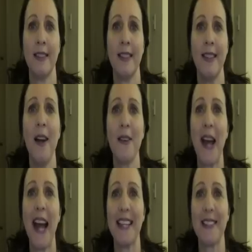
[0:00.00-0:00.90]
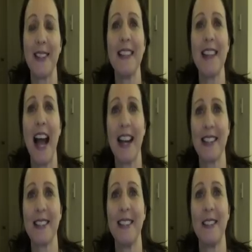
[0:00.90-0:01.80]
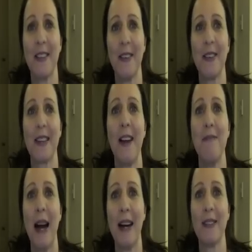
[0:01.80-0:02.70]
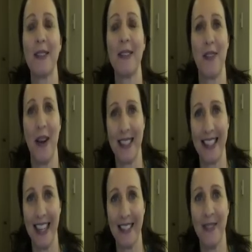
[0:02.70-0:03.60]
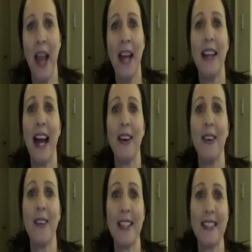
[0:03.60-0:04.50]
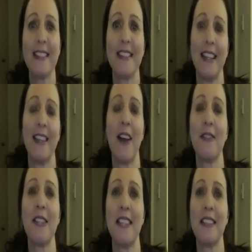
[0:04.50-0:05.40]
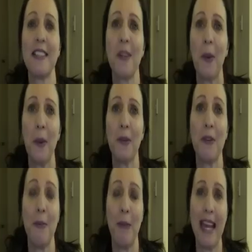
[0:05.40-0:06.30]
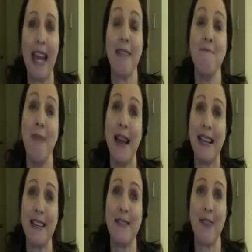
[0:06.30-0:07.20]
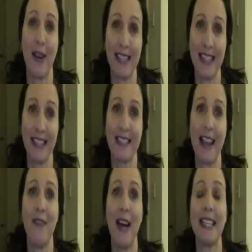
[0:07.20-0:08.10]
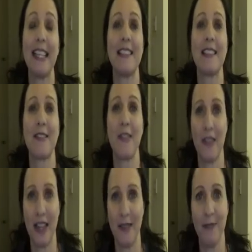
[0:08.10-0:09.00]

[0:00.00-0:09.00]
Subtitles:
Okay, so let's actually talk about the writing. Now, this is the life-changing tool for me and many writers, and that is Scrivener.